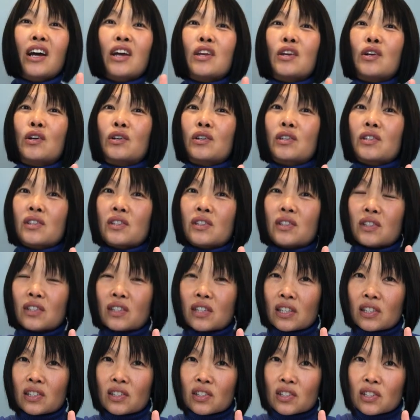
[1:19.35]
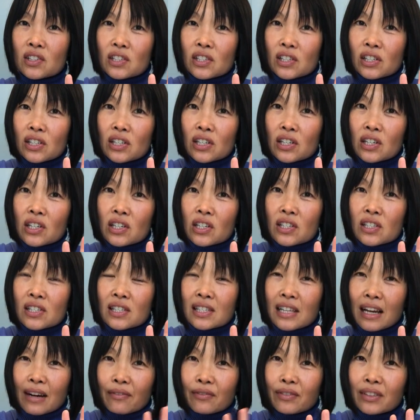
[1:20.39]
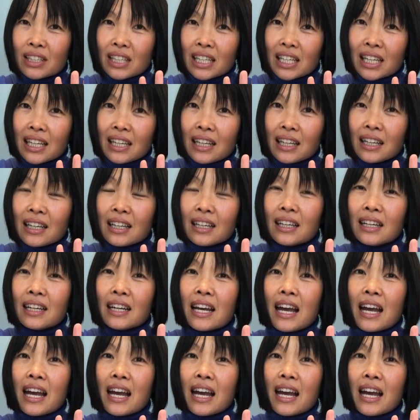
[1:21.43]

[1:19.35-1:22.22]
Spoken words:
your sister, Stephanie,